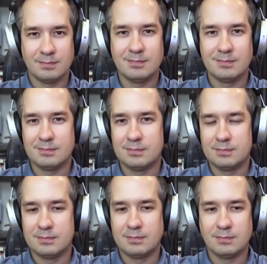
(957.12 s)

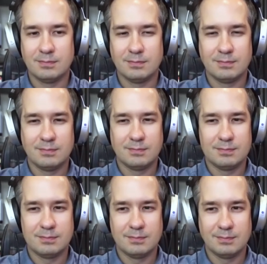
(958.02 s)

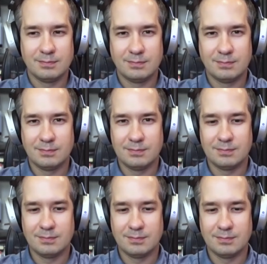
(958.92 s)

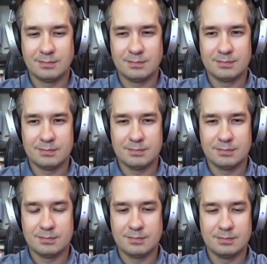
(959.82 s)

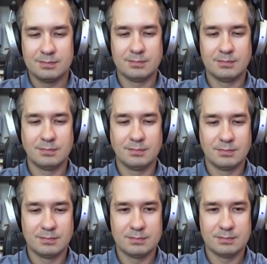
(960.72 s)

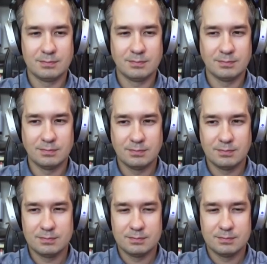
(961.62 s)
[no speech]